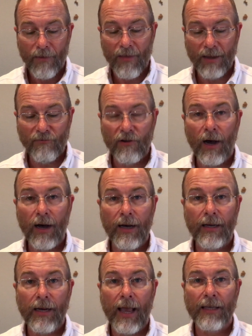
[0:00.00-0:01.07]
that
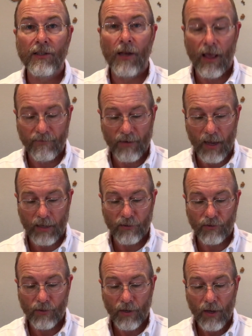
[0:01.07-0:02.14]
God has loved
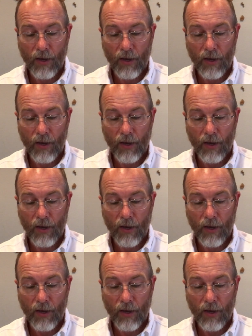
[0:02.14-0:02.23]
us.